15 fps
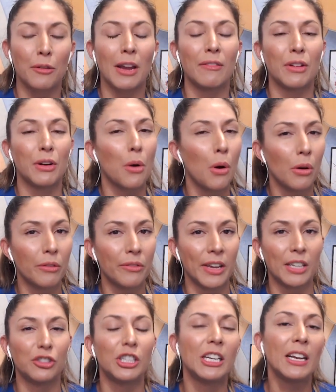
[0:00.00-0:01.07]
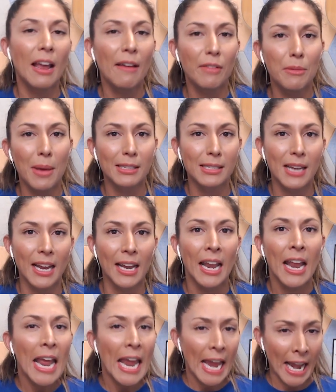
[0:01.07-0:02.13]
Raven Colvin, she didn't have the best night
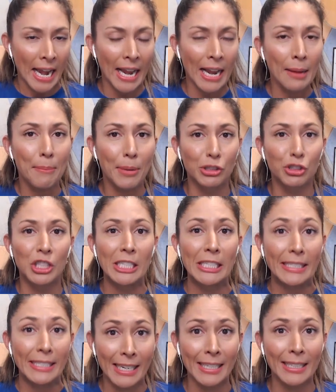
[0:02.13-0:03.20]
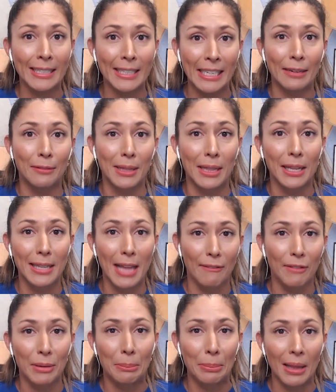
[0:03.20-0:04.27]
hitting, but she did lead with
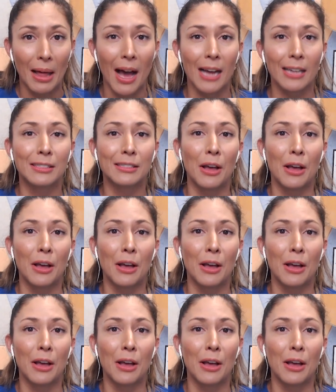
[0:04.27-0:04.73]
11 blocks.